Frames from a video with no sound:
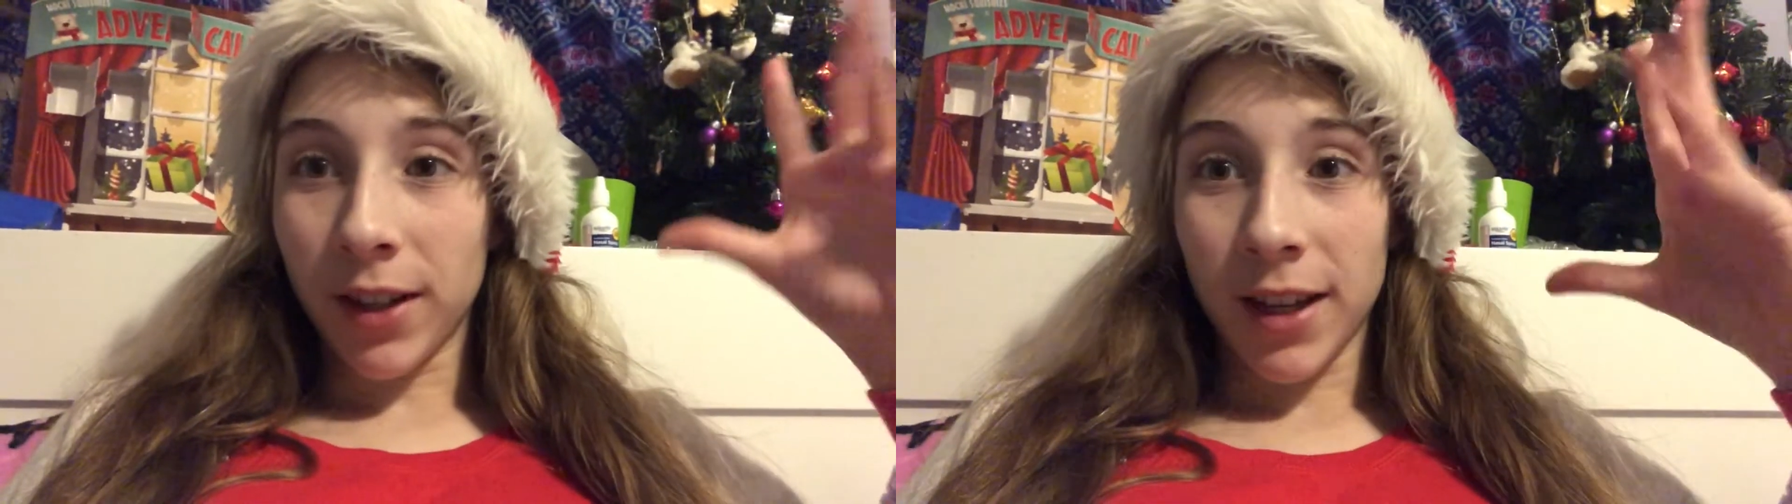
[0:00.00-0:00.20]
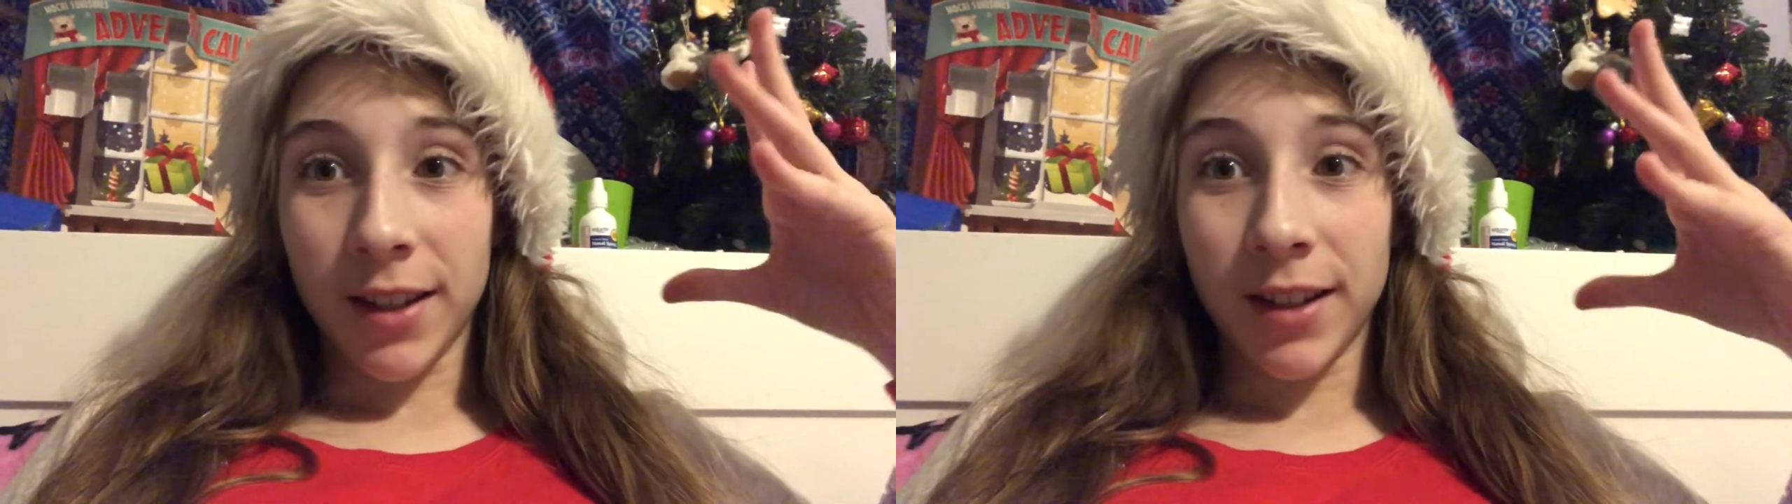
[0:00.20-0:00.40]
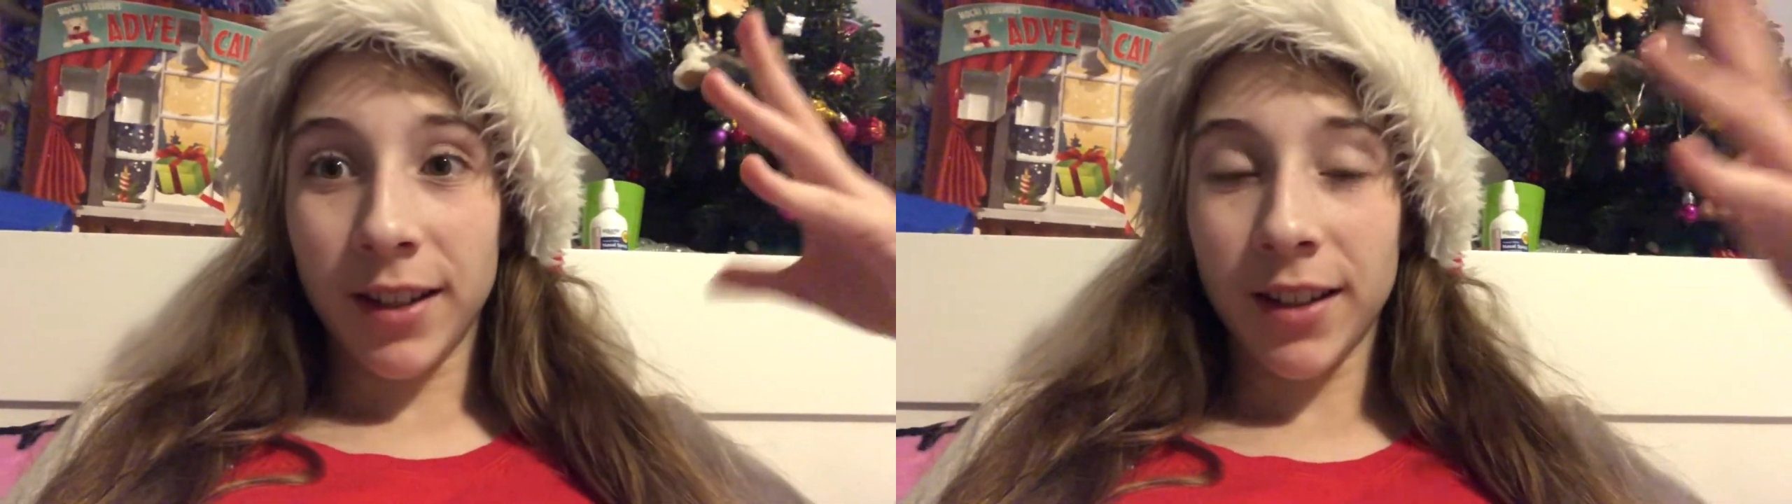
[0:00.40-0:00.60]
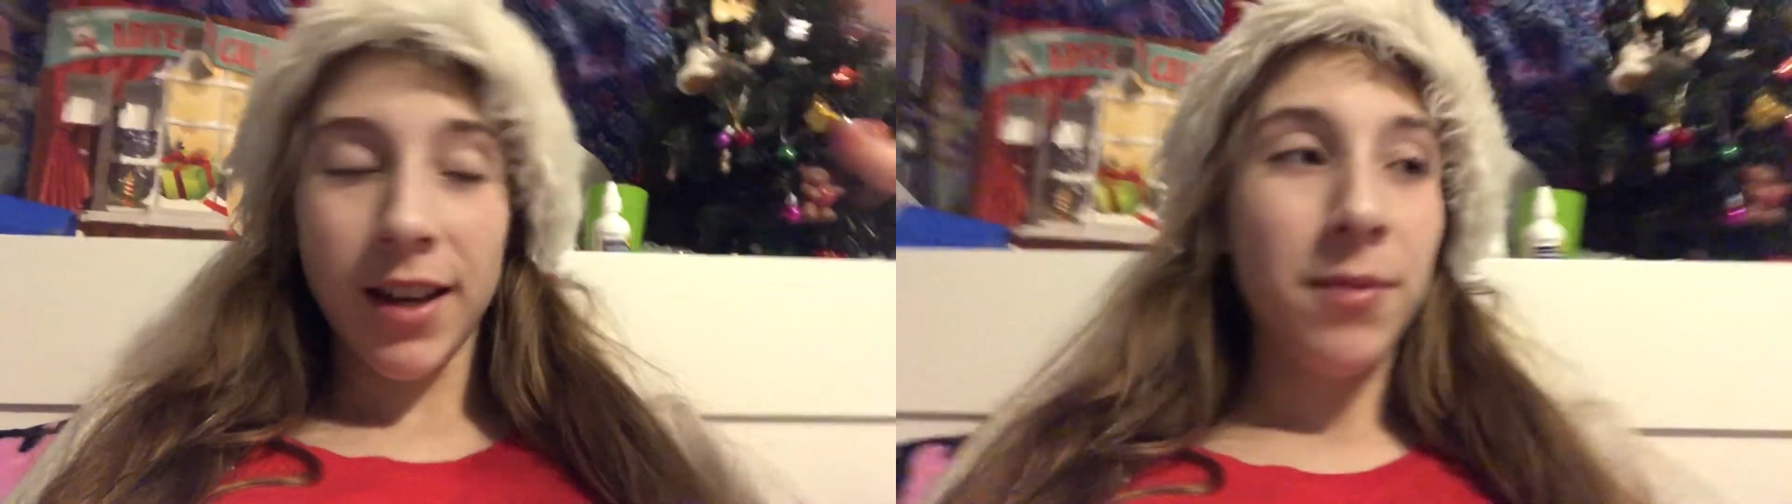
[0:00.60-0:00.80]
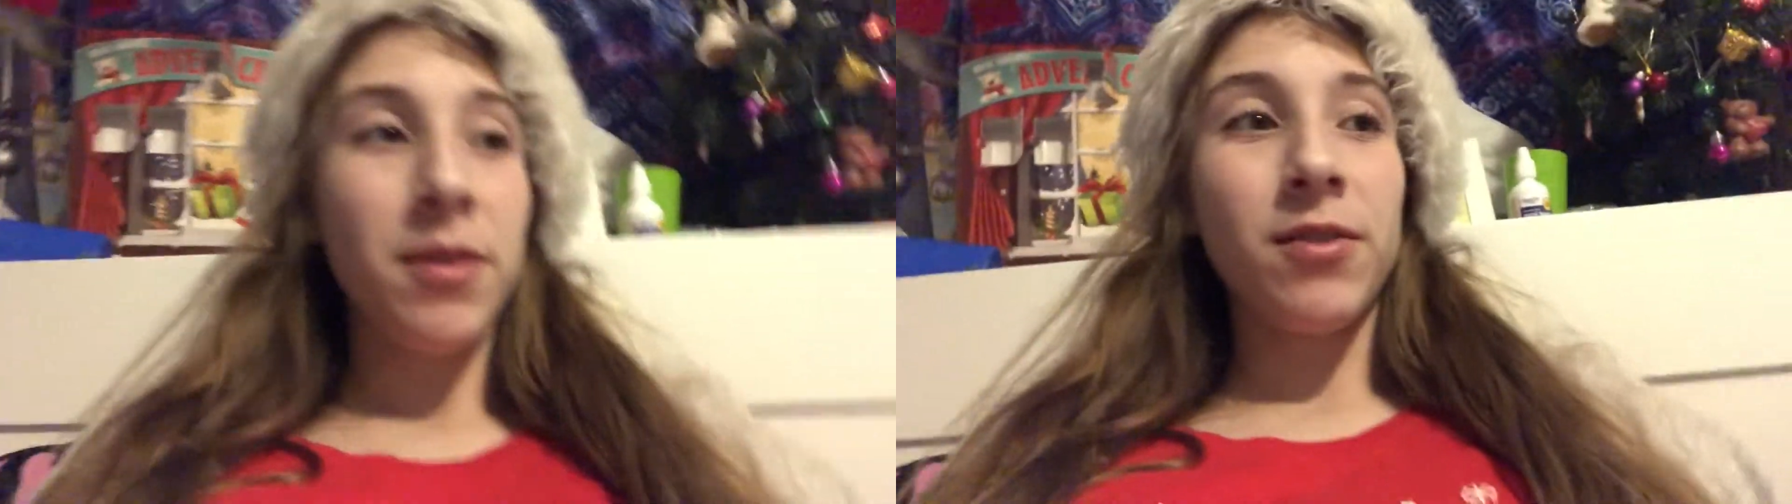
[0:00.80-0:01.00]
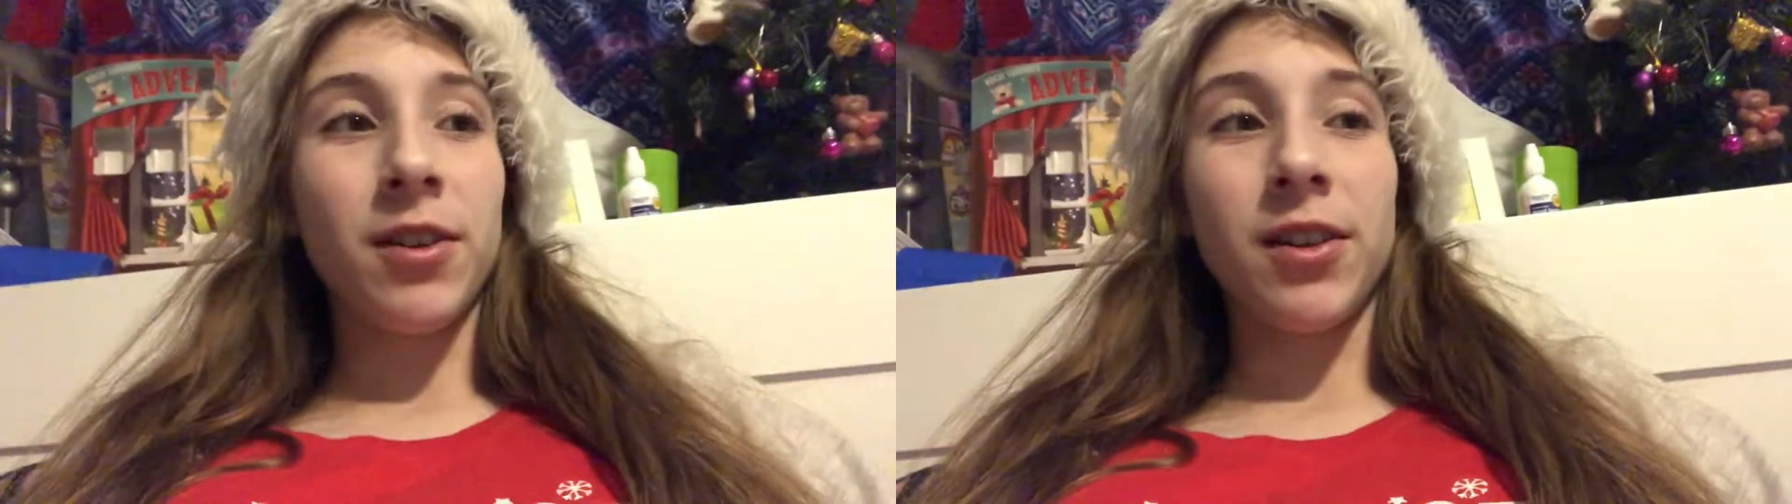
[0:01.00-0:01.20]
It didn't take me very